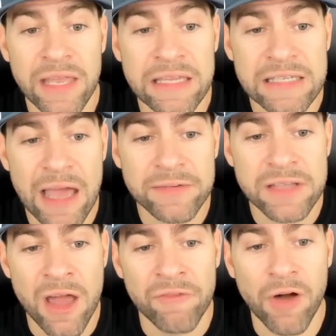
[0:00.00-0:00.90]
the
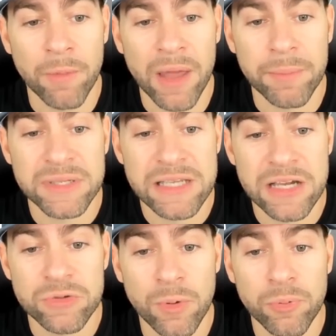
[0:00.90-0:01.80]
ETFs followed by the
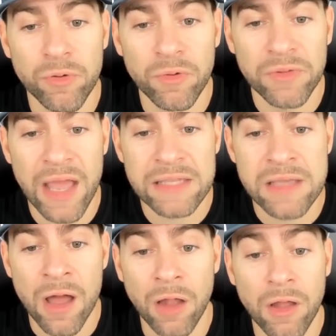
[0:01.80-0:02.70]
potential approval dates
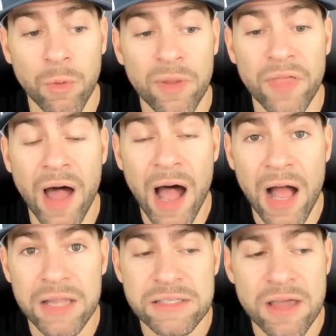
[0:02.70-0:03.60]
along with the
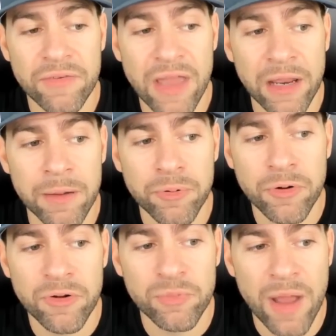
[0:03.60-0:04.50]
odds of getting
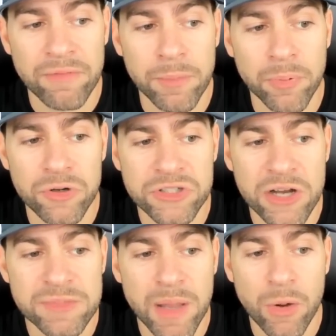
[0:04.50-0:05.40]
approved. We have the
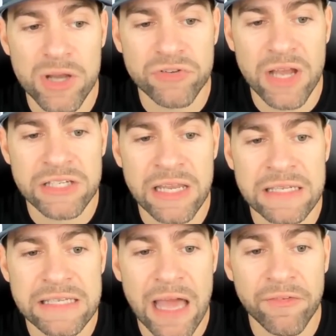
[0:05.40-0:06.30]
ProShares Bitcoin Strategy
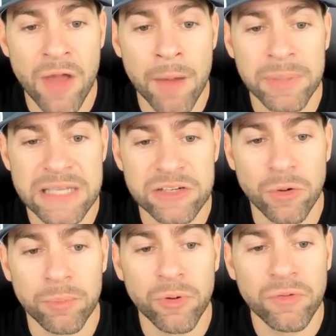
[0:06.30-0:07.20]
ETF,
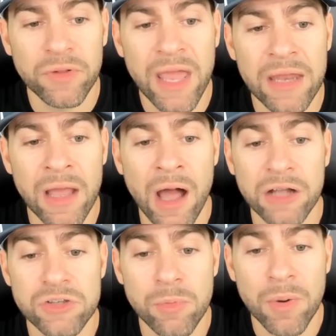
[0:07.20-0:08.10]
potential approval date
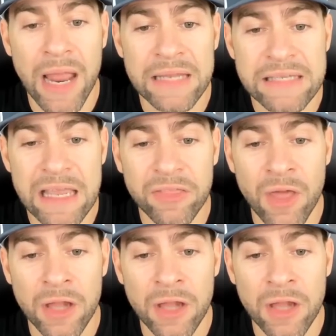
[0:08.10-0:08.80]
October 18th,